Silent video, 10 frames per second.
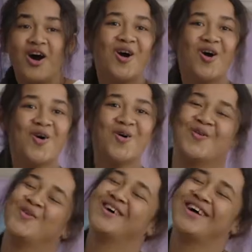
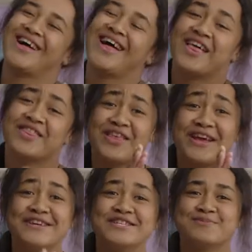Oh,
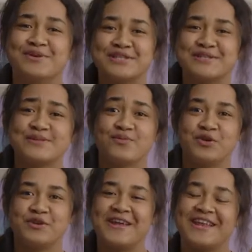thank you sponsors for
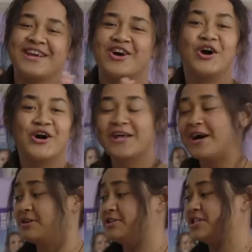donating all
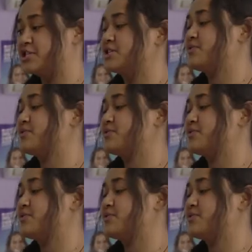our delicious